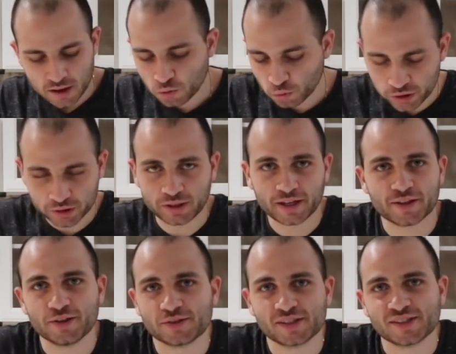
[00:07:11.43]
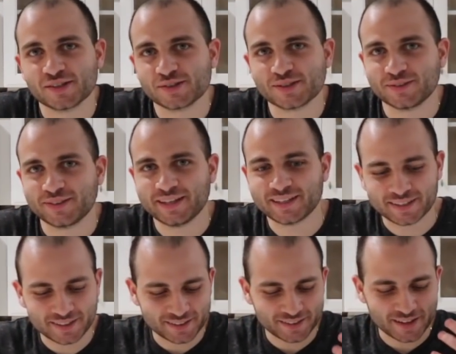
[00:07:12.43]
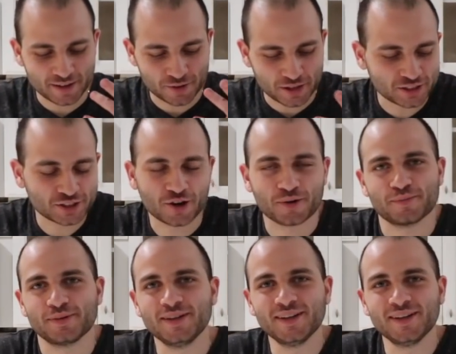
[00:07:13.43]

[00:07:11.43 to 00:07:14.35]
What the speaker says: We don't like those because those don't like, they sharp.